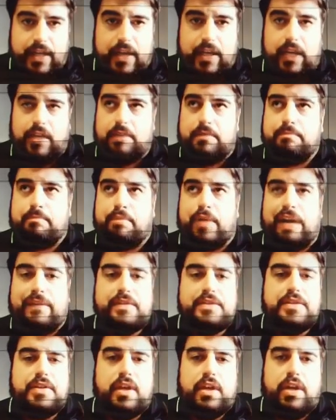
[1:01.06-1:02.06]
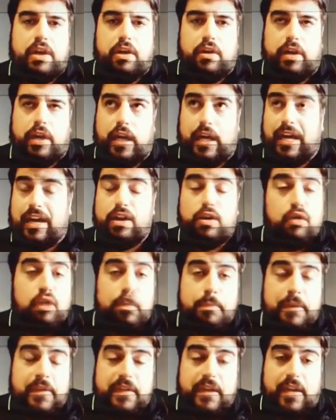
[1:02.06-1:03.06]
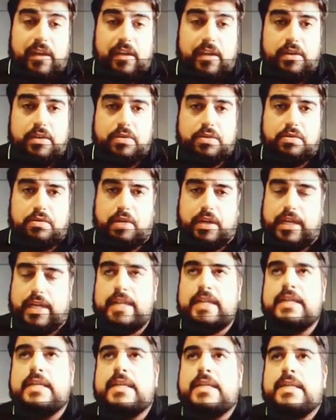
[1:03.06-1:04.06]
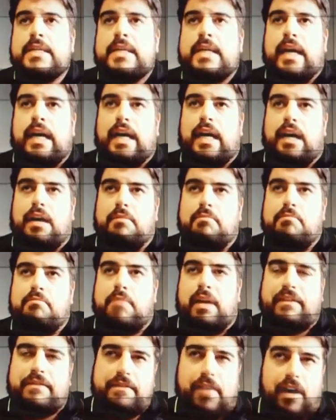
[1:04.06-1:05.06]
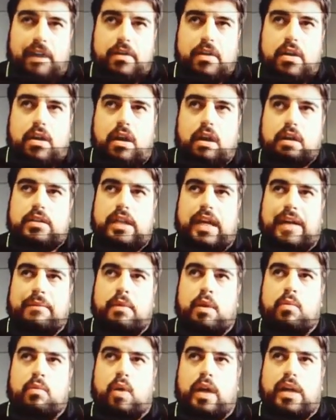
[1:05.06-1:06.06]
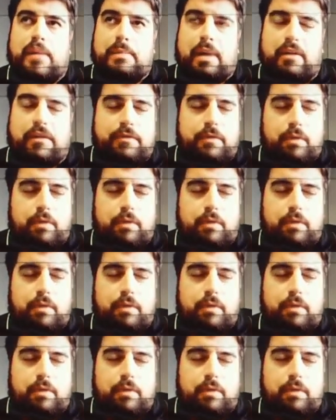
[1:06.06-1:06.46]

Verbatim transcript: and private security. I grew up in that industry. Um, my father called 911 about four